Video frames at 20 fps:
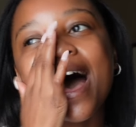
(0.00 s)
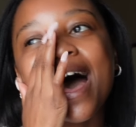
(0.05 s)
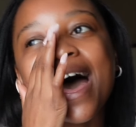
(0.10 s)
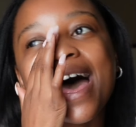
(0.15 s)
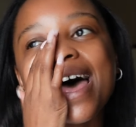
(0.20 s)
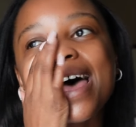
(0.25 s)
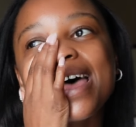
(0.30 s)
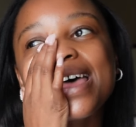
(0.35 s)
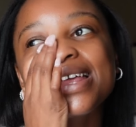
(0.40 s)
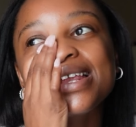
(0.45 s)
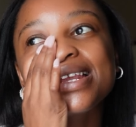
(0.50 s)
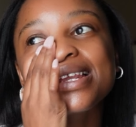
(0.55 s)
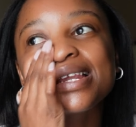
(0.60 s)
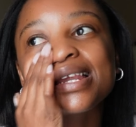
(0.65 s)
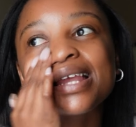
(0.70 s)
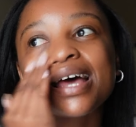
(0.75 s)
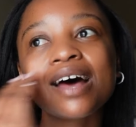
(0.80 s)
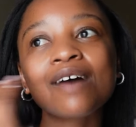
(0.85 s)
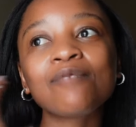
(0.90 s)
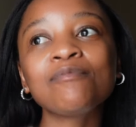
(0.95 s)

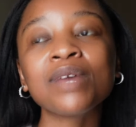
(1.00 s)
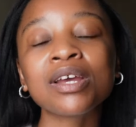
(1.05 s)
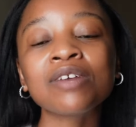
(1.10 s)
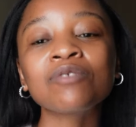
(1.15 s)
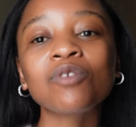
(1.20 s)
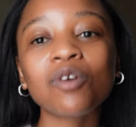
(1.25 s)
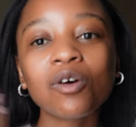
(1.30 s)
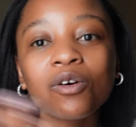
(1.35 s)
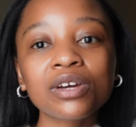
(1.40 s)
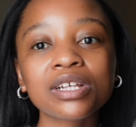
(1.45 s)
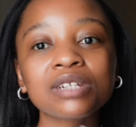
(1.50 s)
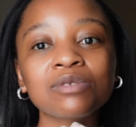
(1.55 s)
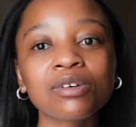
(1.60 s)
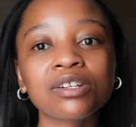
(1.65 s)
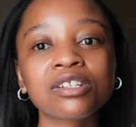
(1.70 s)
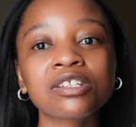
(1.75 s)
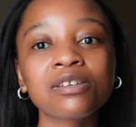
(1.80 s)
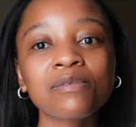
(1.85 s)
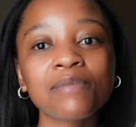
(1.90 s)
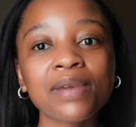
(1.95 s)
And men will always
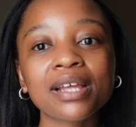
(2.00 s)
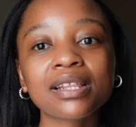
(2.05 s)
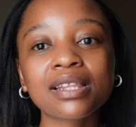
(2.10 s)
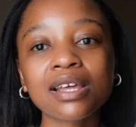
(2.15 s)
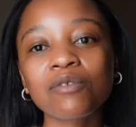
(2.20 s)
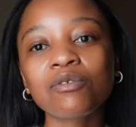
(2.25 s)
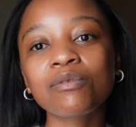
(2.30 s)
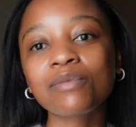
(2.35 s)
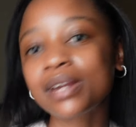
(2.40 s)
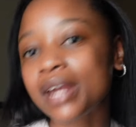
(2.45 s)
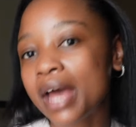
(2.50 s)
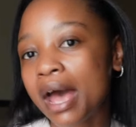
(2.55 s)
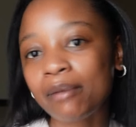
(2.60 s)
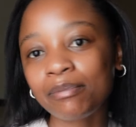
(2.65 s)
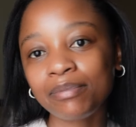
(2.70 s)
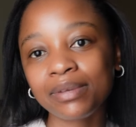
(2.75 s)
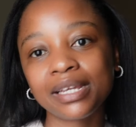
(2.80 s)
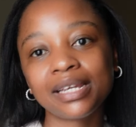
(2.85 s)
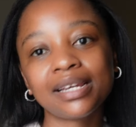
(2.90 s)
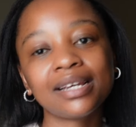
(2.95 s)
want to make their woman
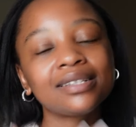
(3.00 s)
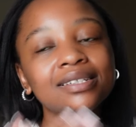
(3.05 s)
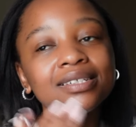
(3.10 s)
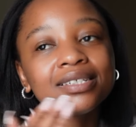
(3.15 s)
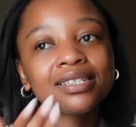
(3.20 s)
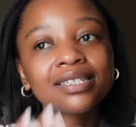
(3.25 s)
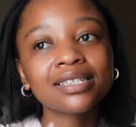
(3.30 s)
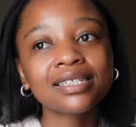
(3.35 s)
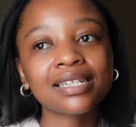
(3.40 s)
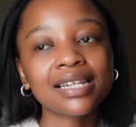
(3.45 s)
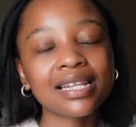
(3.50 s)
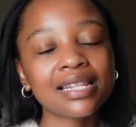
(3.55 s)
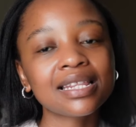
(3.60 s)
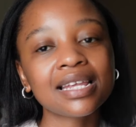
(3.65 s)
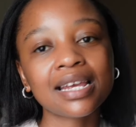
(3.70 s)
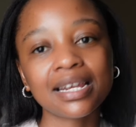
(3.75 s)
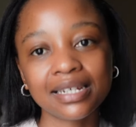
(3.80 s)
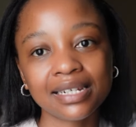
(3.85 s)
happy. It's just in their